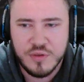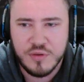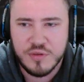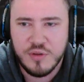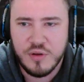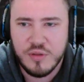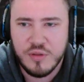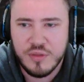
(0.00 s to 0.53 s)
it's
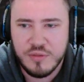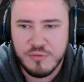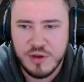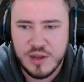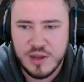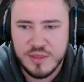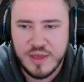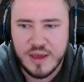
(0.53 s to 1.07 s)
not
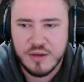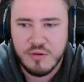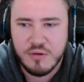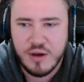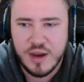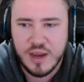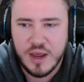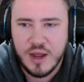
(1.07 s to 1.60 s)
really that
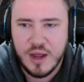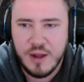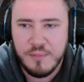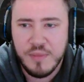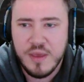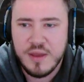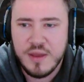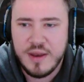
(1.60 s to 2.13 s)
great.
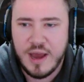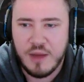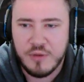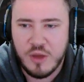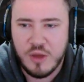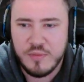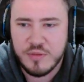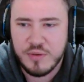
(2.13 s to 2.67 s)
Now I'm
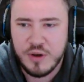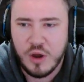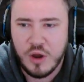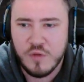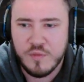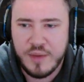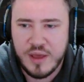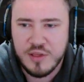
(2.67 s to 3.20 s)
going between
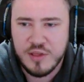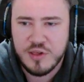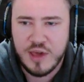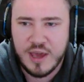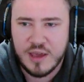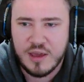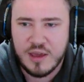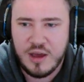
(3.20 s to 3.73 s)
overbet and
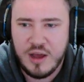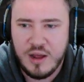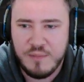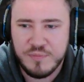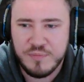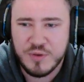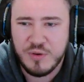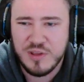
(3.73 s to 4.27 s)
check.
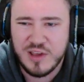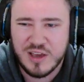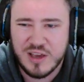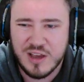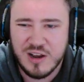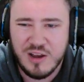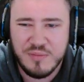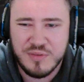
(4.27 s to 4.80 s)
Queen jack of
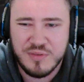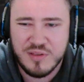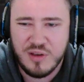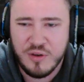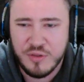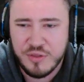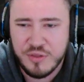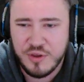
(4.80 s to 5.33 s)
clubs
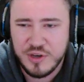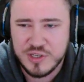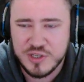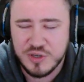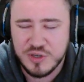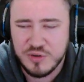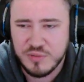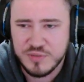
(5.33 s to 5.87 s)
on a
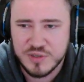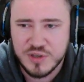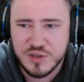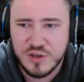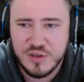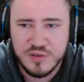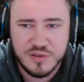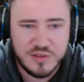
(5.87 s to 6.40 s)
32 I'm just going
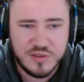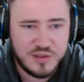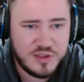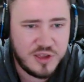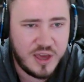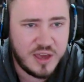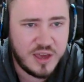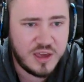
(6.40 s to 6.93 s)
to use as a
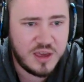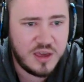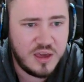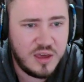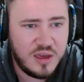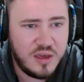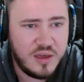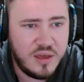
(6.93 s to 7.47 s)
check,
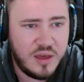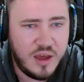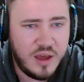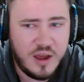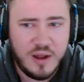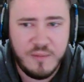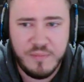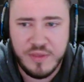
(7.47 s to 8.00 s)

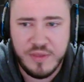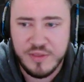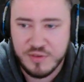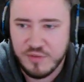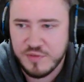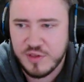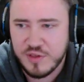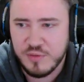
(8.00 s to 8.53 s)
and this
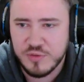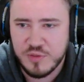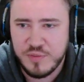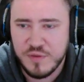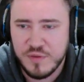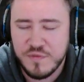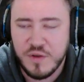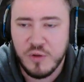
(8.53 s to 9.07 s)
obviously will just be
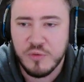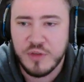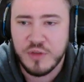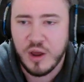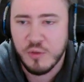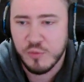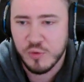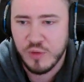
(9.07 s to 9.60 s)
a fold. I
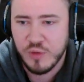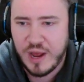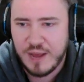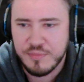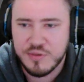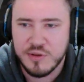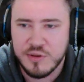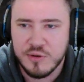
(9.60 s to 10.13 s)
will
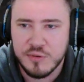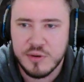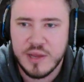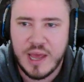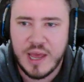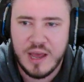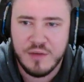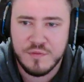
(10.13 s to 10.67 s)
absolutely
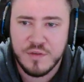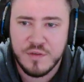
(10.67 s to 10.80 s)
have